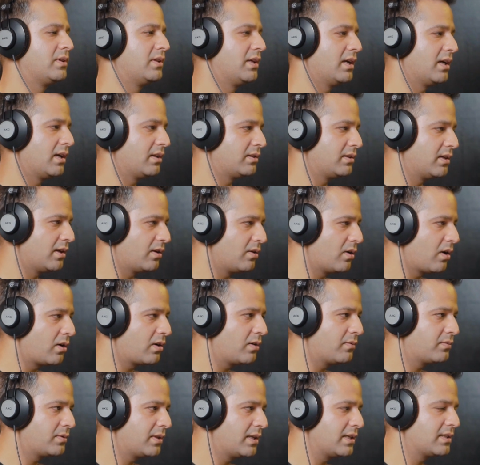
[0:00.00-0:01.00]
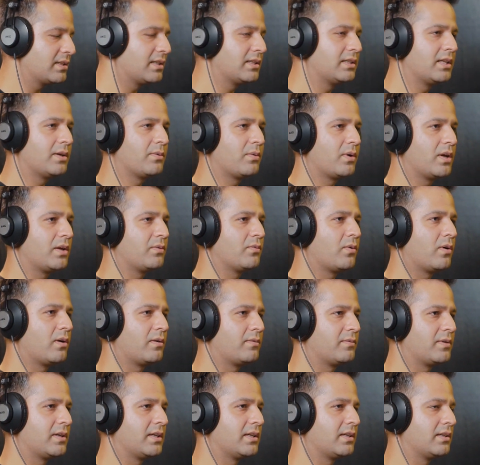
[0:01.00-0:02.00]
There are a lot of things that they were
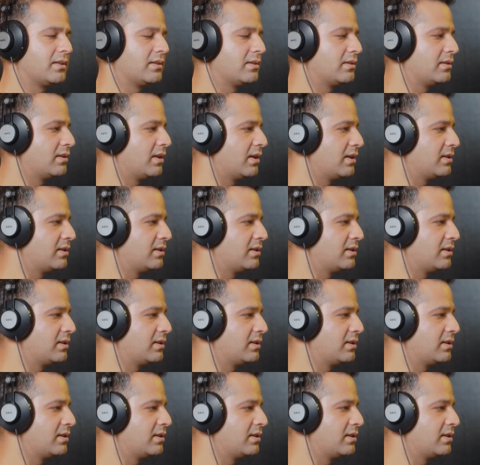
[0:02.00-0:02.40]
involved in.